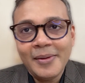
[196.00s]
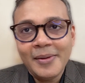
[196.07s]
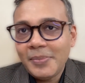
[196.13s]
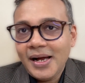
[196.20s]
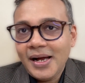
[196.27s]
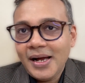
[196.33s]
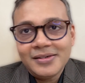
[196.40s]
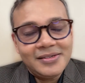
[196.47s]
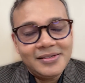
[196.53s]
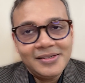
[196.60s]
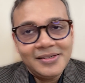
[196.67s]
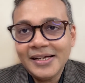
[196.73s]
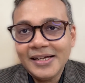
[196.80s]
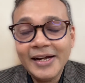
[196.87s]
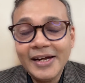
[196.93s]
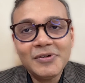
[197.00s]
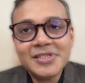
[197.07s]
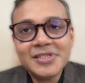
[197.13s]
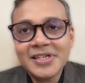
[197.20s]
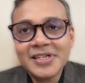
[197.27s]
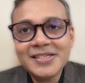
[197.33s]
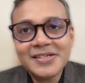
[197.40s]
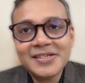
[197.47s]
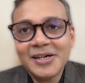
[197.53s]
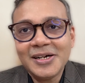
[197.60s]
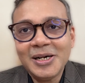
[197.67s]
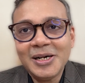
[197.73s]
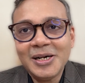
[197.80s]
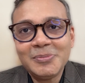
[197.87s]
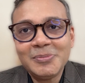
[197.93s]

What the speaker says: but it was just a